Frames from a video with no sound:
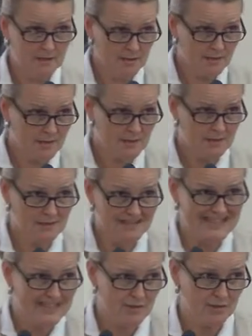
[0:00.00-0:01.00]
There is an
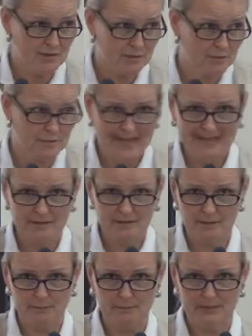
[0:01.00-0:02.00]
additional
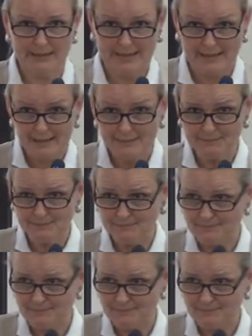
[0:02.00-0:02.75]
battle at play,